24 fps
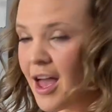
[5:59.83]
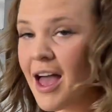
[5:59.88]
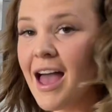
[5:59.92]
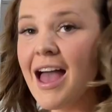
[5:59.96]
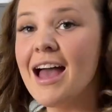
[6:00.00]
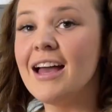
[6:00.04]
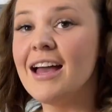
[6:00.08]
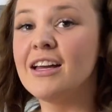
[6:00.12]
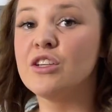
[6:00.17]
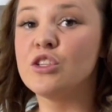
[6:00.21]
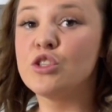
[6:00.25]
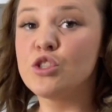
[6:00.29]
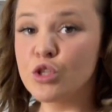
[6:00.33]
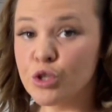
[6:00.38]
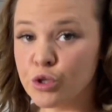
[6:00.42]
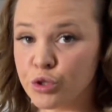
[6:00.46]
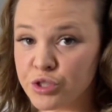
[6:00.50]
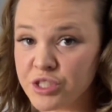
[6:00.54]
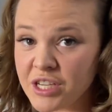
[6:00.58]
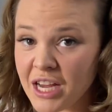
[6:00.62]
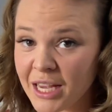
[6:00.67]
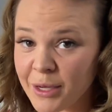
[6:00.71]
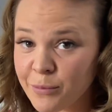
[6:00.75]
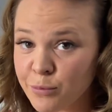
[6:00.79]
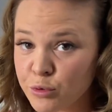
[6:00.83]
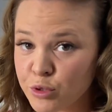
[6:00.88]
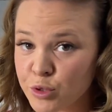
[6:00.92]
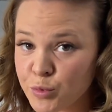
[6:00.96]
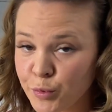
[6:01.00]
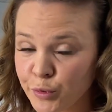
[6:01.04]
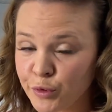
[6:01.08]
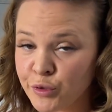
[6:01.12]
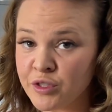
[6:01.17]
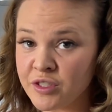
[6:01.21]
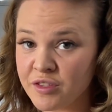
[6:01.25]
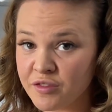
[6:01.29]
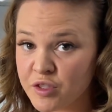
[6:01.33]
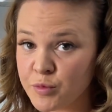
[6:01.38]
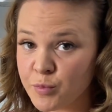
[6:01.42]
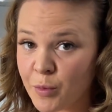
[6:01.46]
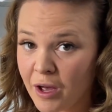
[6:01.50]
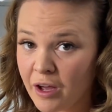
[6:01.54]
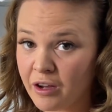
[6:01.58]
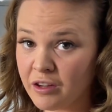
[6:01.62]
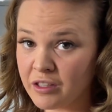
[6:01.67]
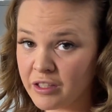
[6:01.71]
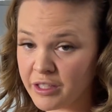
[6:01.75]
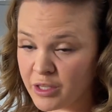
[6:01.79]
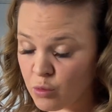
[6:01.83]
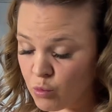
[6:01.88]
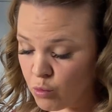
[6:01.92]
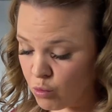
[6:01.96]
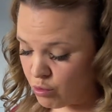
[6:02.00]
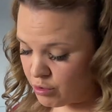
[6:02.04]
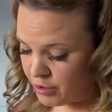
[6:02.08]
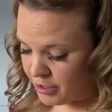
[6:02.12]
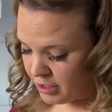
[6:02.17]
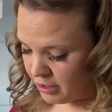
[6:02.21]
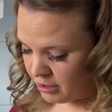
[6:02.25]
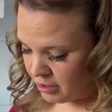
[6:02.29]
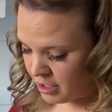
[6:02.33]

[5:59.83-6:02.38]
and 2 tablespoons of sparkling water.